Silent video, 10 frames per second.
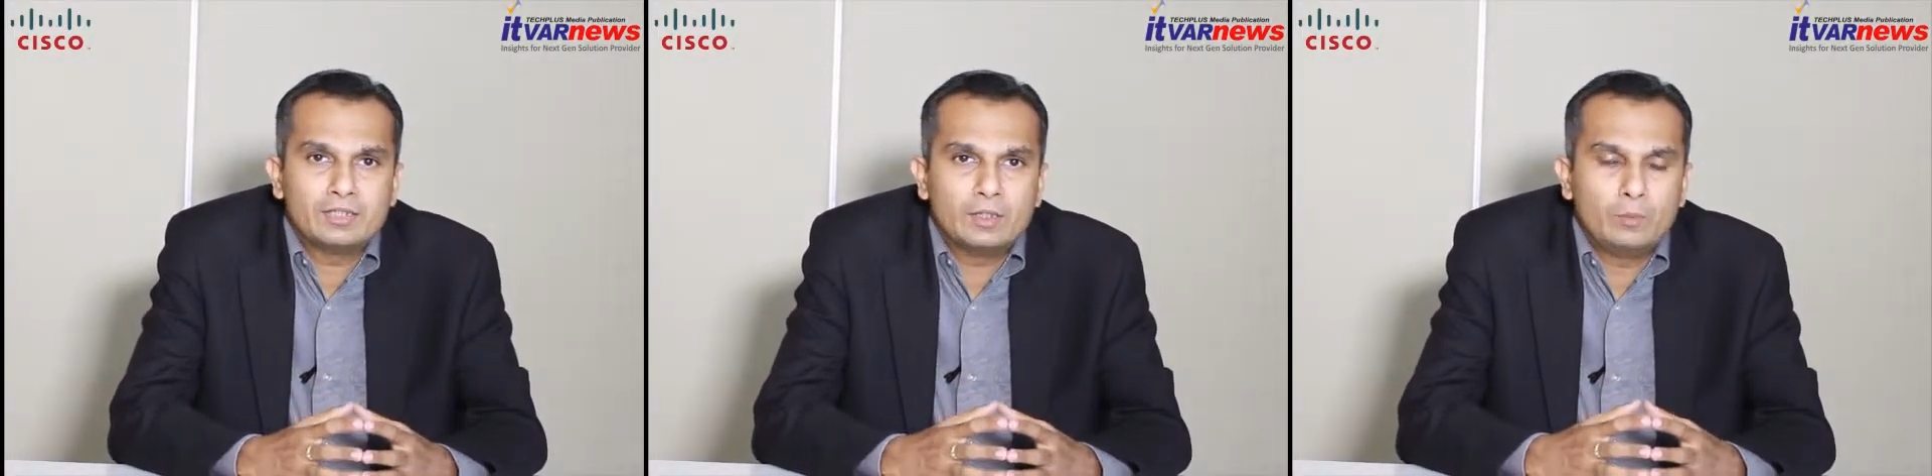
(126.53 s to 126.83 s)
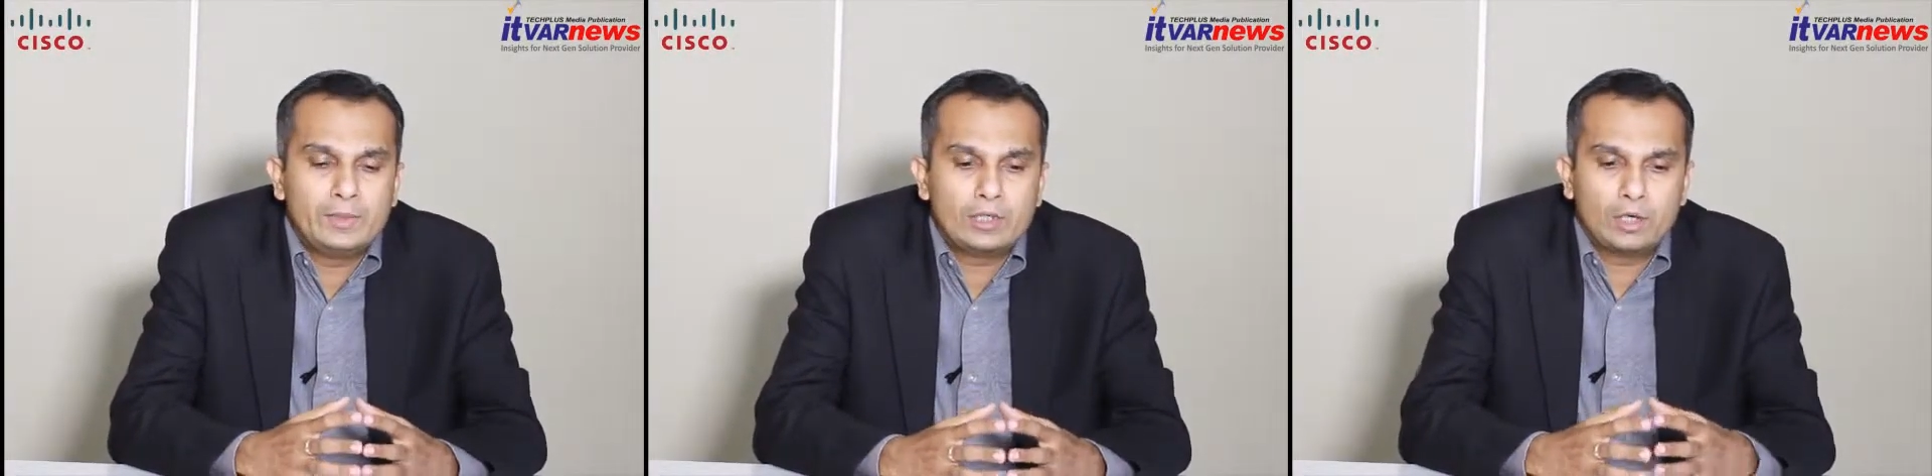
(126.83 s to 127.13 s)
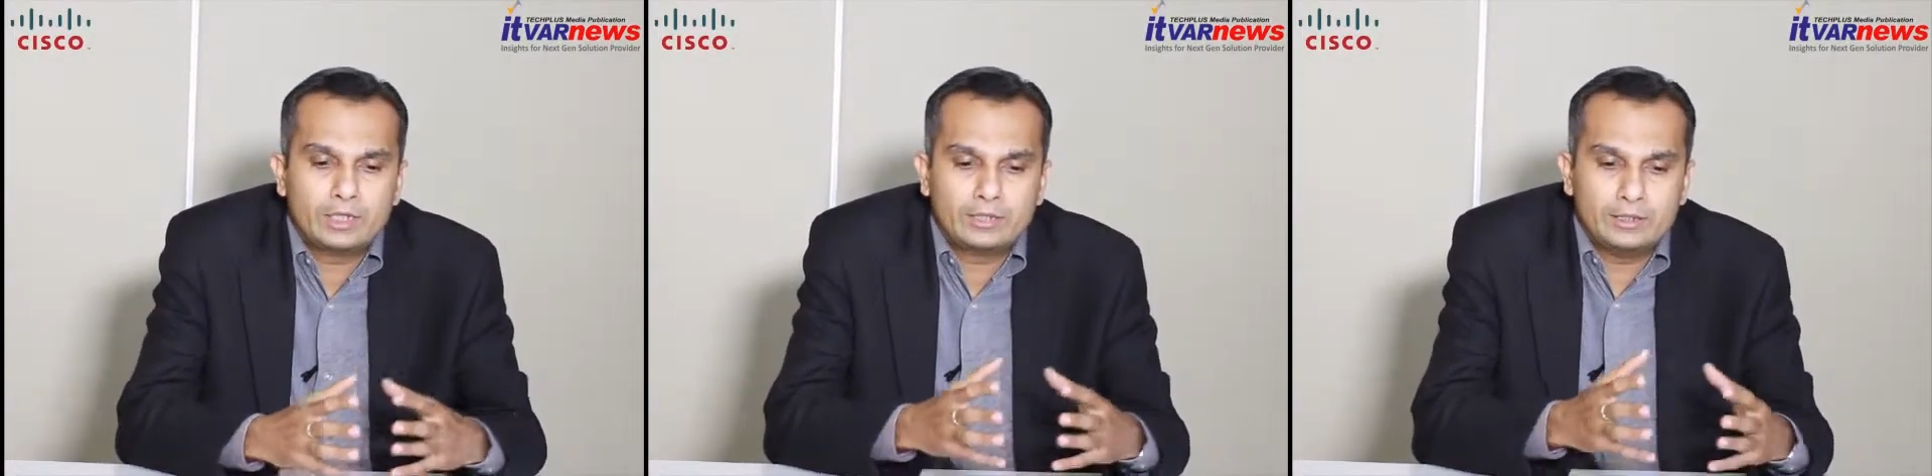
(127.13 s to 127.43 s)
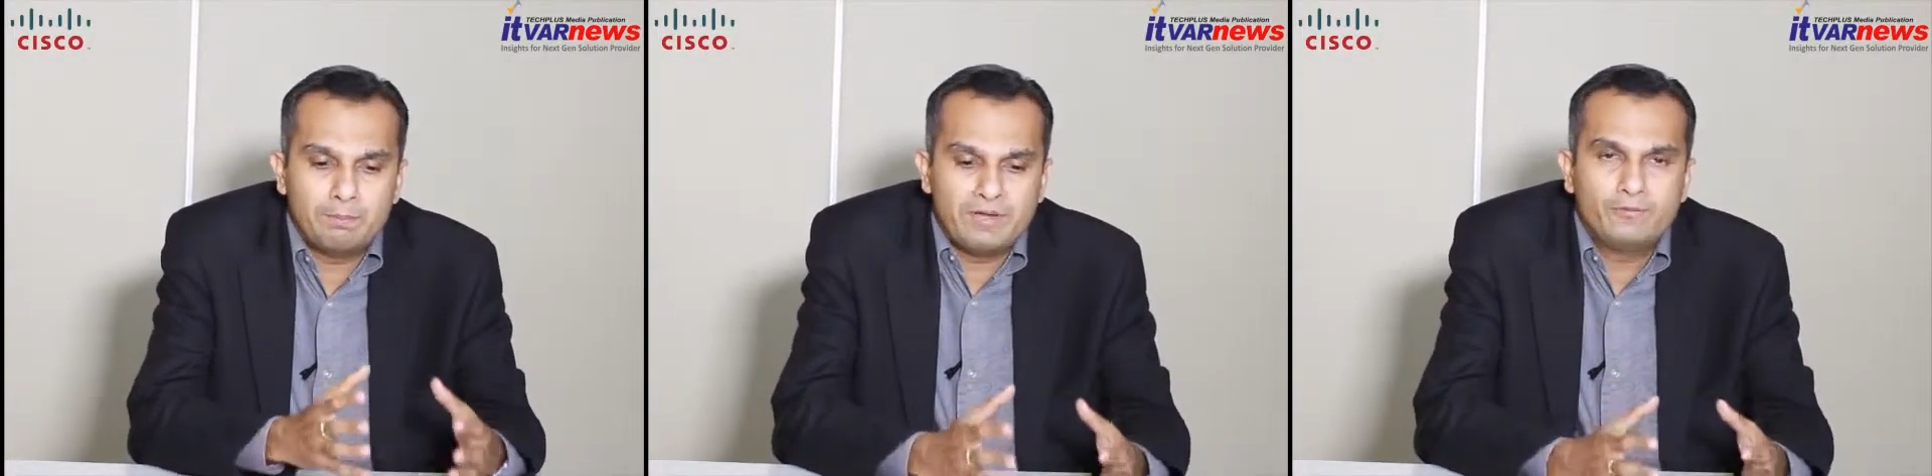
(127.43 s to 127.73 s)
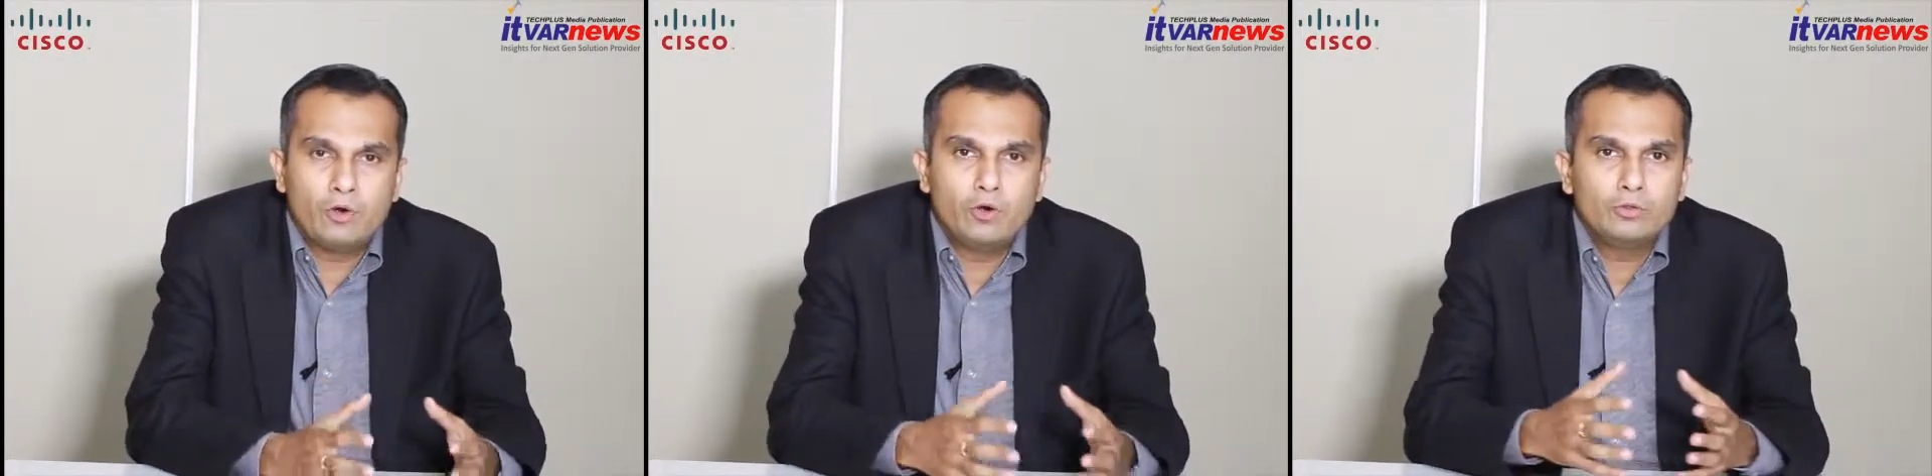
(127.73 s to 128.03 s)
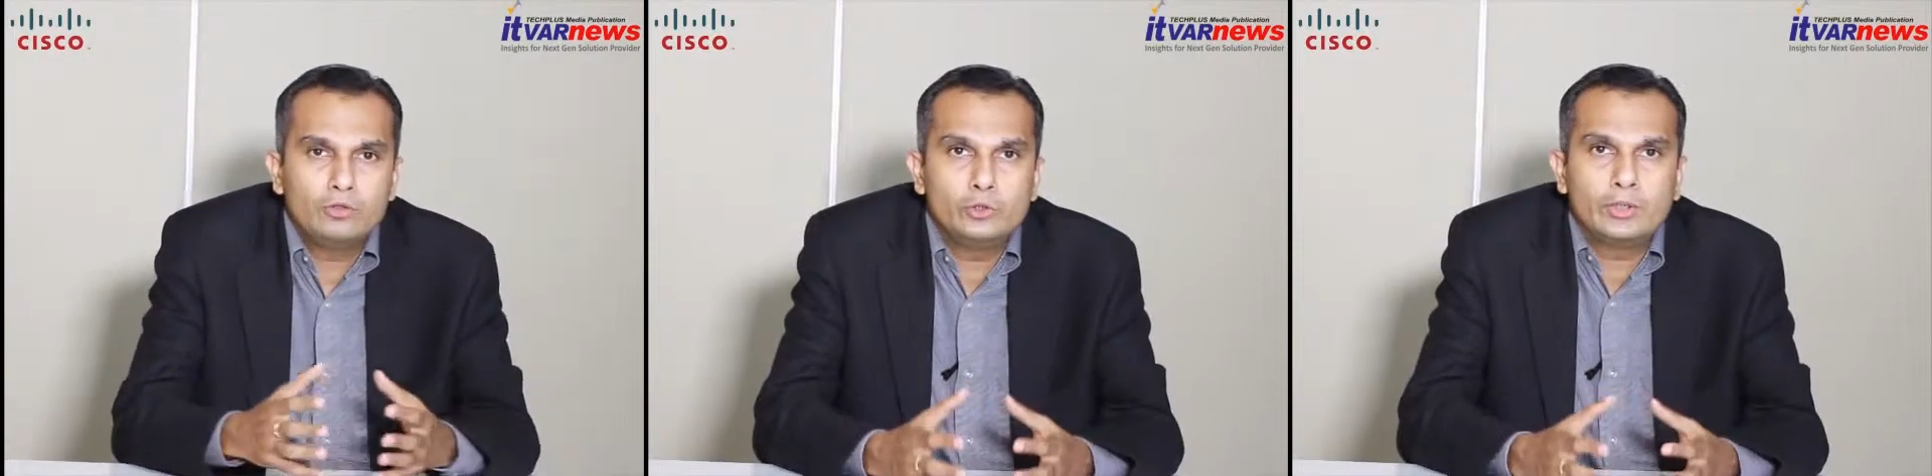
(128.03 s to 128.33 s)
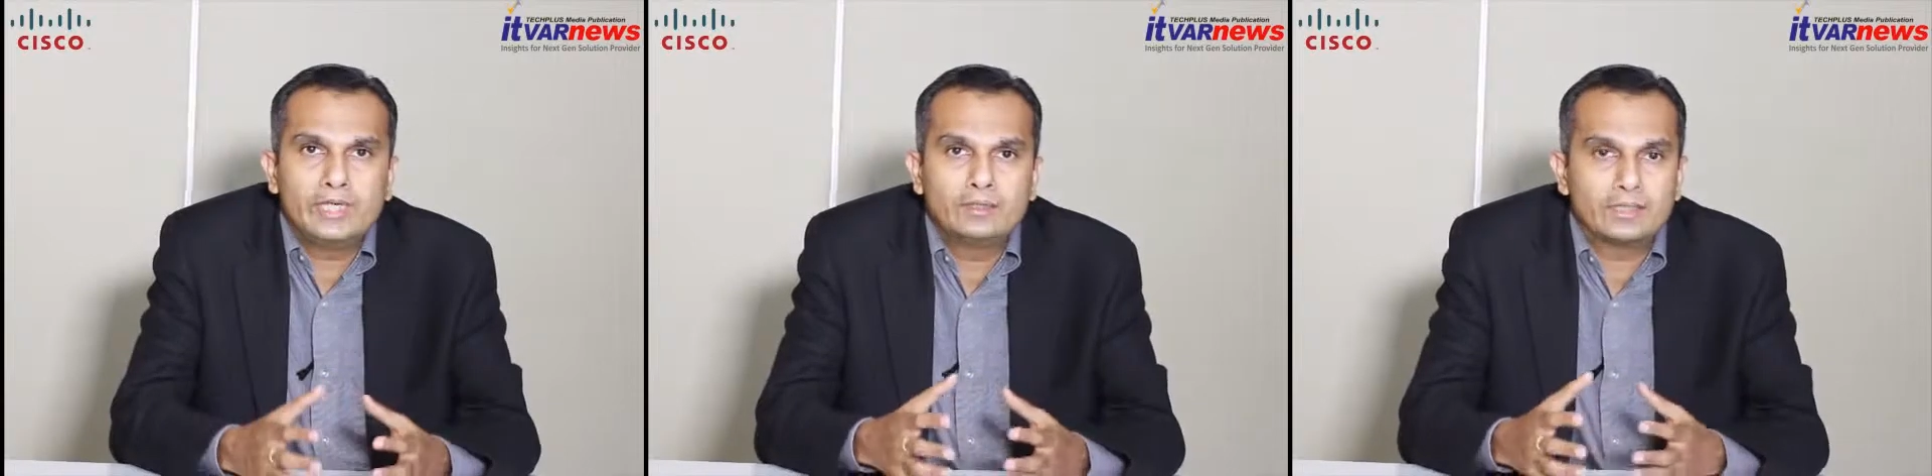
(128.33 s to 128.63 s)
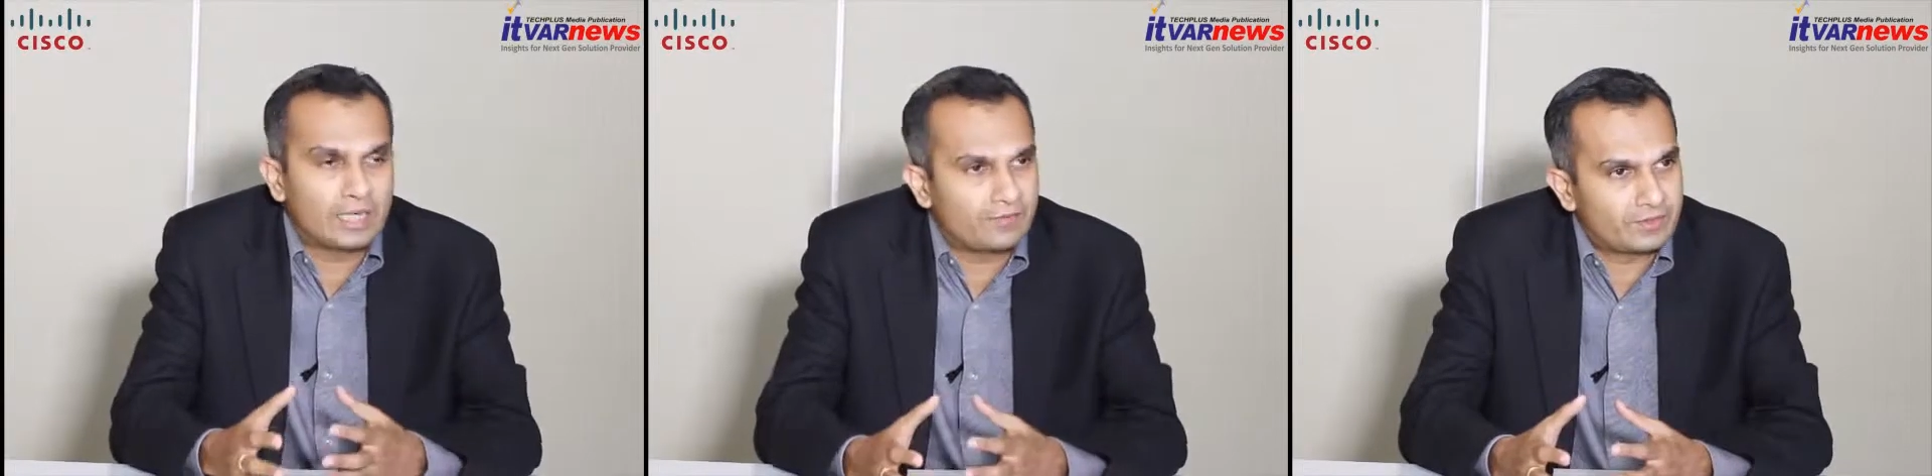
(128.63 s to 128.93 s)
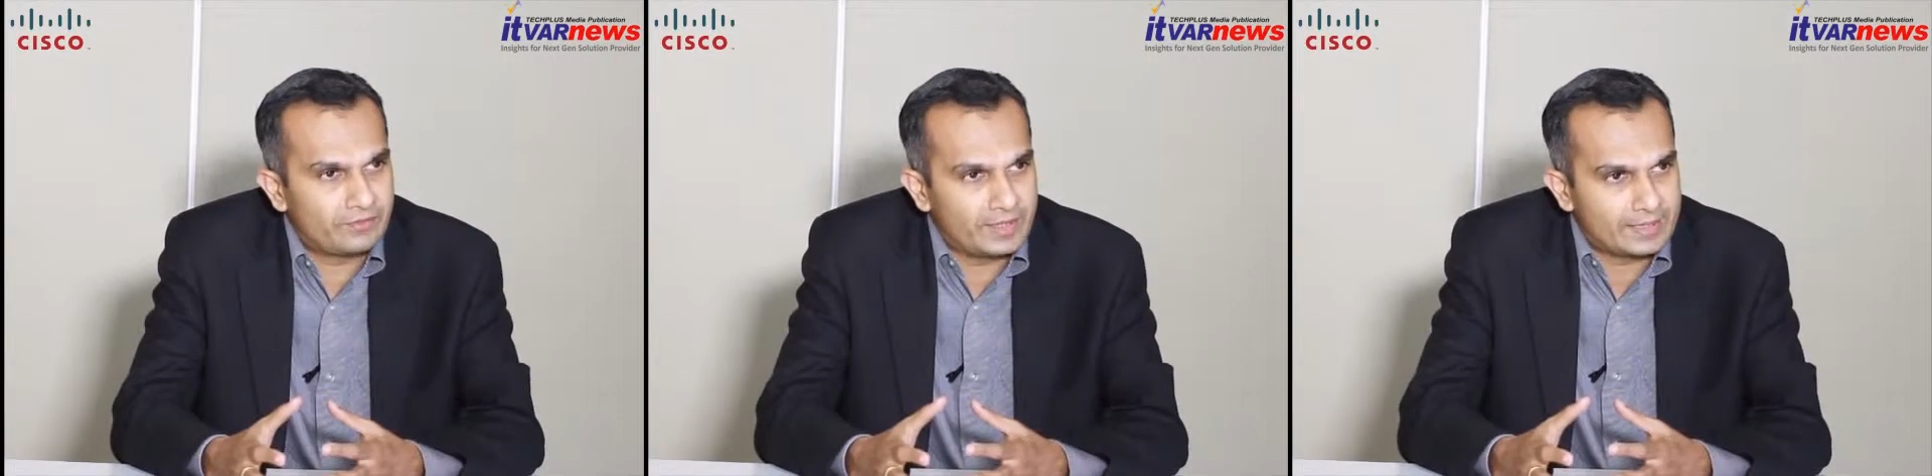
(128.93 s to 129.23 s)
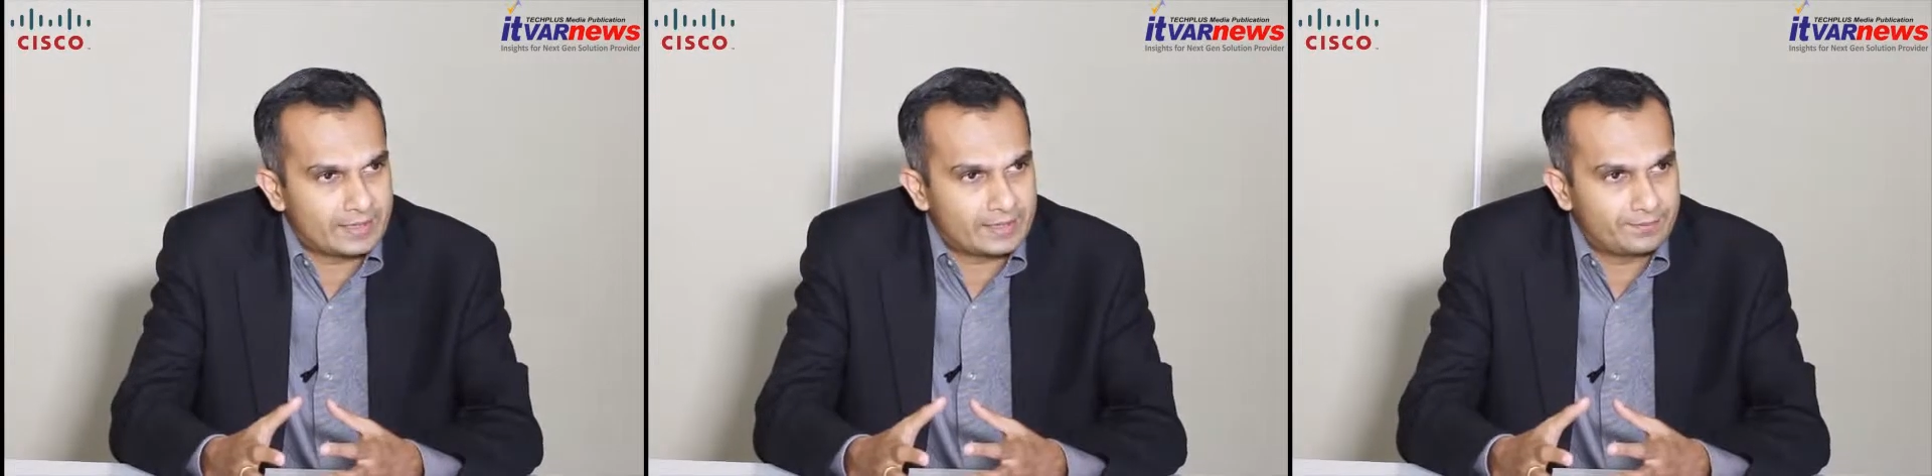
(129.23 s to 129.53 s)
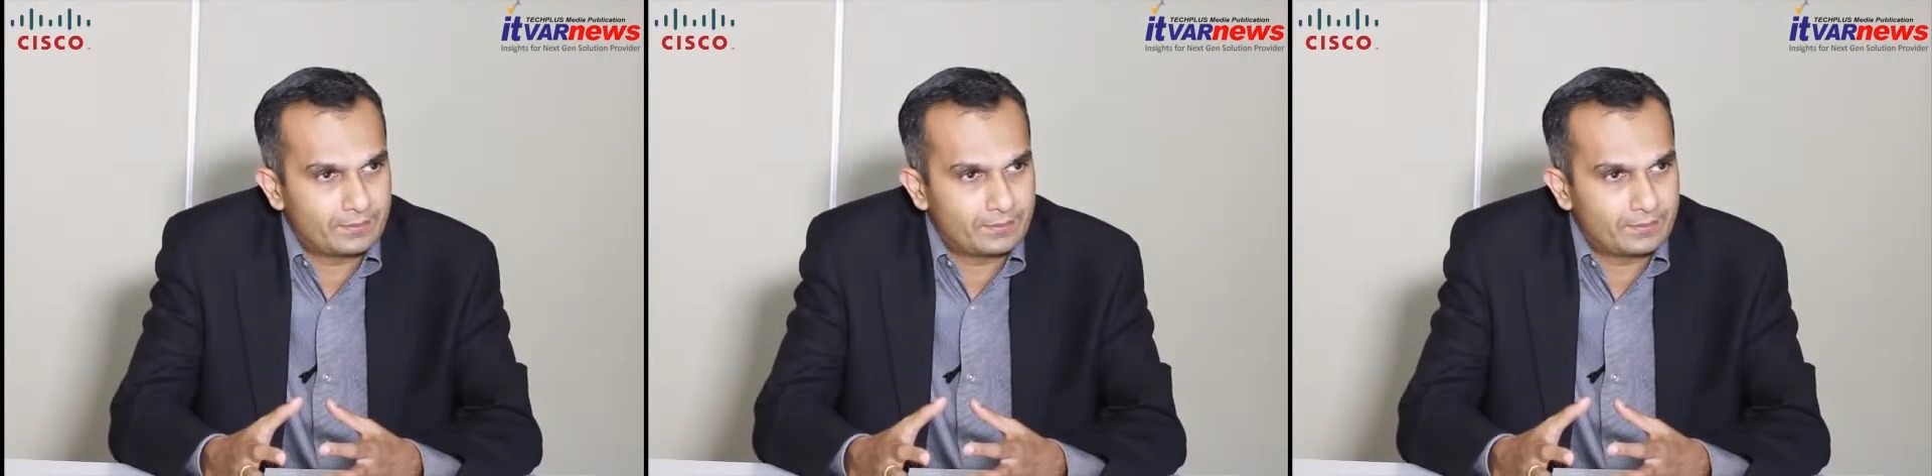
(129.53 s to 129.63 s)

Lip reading: We call it the before, during, and after phases.